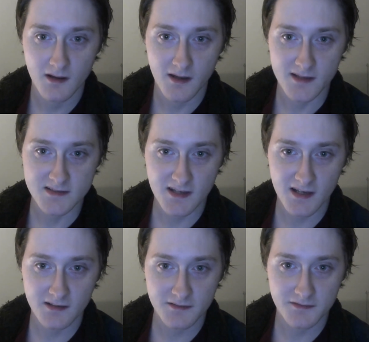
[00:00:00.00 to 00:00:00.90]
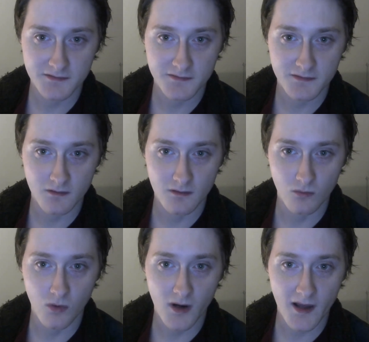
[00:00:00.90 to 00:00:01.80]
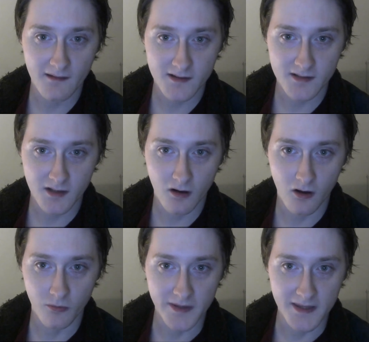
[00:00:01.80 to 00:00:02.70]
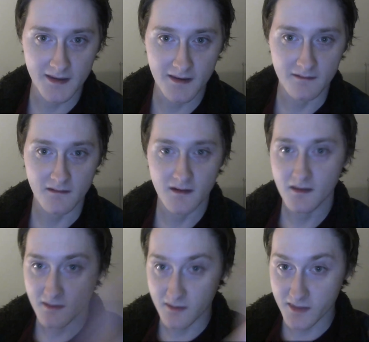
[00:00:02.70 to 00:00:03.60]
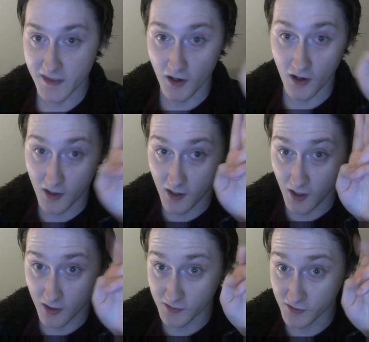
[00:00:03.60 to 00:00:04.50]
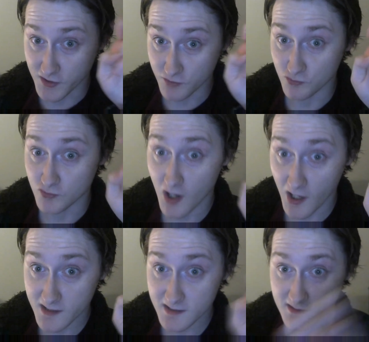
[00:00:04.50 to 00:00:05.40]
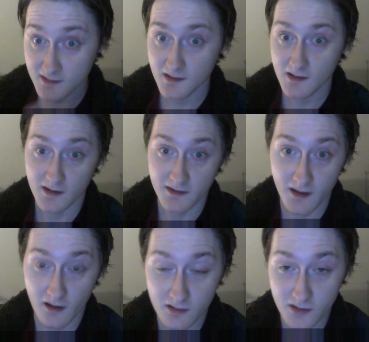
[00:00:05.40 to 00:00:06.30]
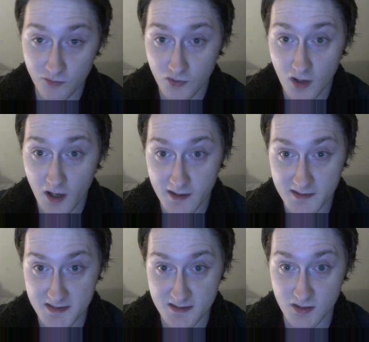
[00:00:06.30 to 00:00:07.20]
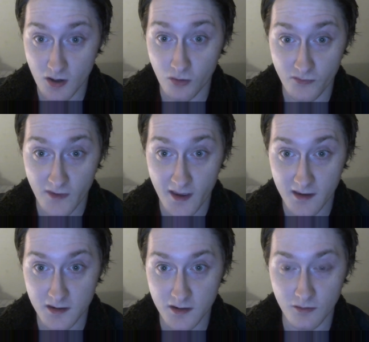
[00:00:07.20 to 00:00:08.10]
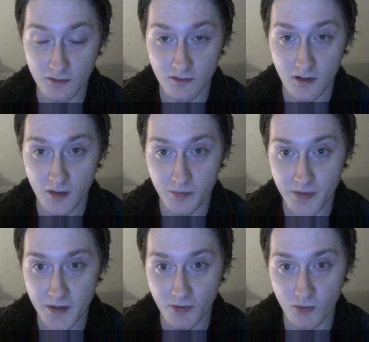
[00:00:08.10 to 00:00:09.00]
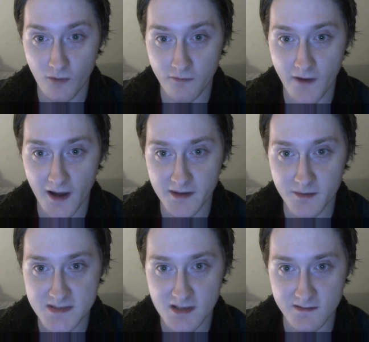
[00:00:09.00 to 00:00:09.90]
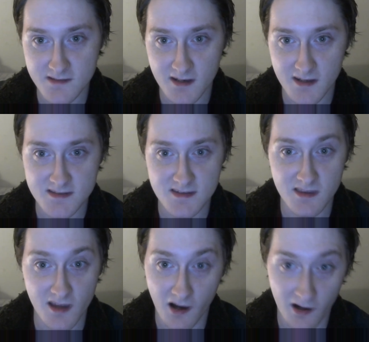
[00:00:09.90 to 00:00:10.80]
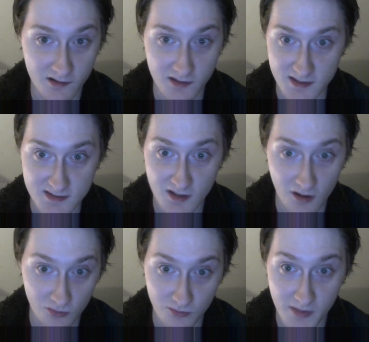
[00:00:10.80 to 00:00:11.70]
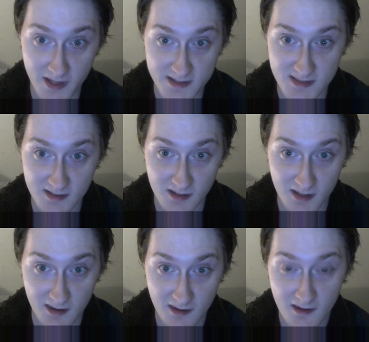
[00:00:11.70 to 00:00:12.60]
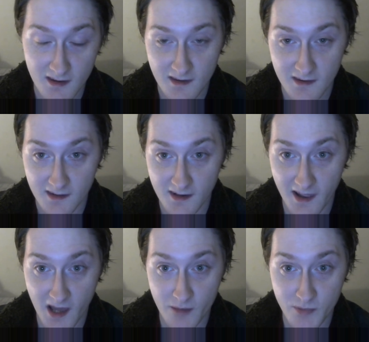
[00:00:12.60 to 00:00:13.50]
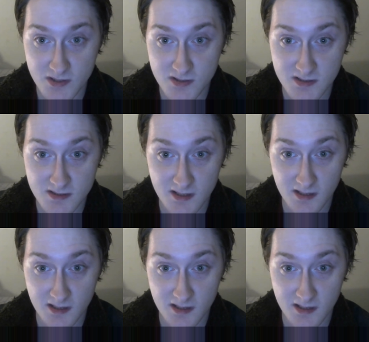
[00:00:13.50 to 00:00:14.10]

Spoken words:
it's kind of what I like to call being in the ugly rut. And the ugly rut is a zone that people will find themselves in. It's the ugly zone, basically. And it happens